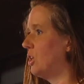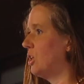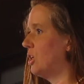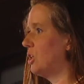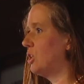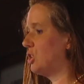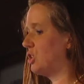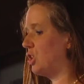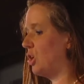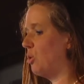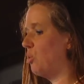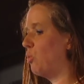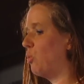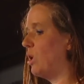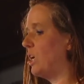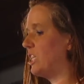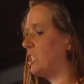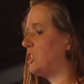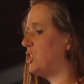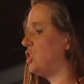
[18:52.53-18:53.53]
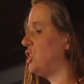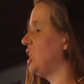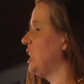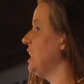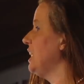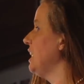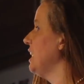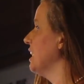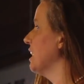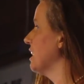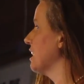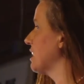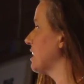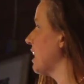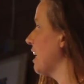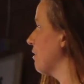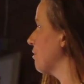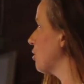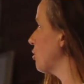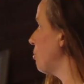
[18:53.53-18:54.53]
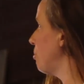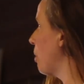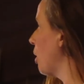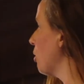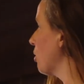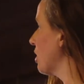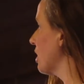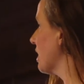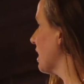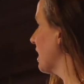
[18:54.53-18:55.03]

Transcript: So what genius have spoken